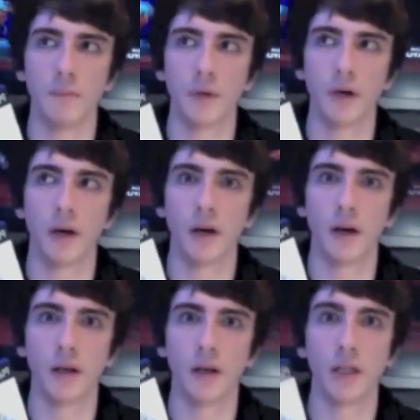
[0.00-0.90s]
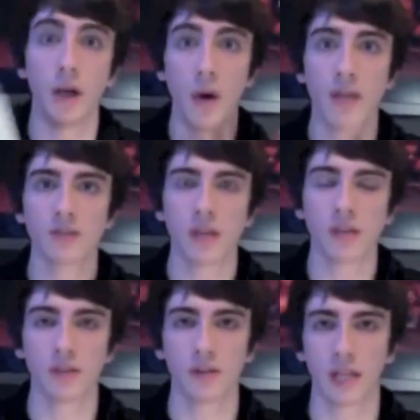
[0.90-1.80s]
But you know, as
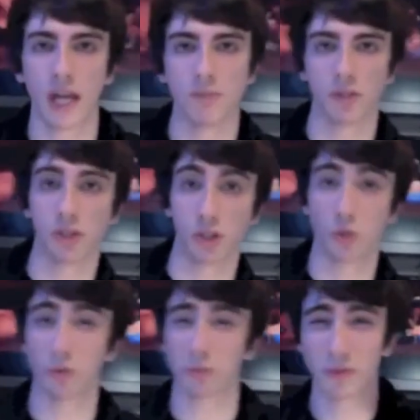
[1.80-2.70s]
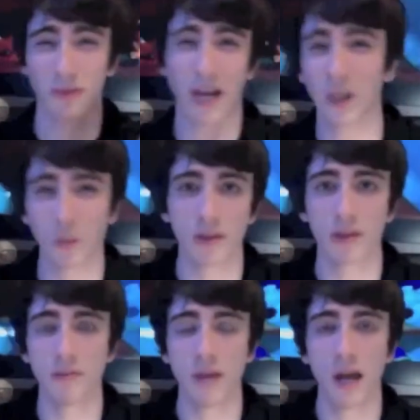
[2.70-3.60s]
a lot of games, I just sort of prevail with
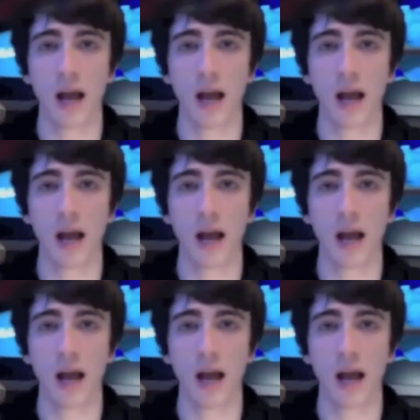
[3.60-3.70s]
them,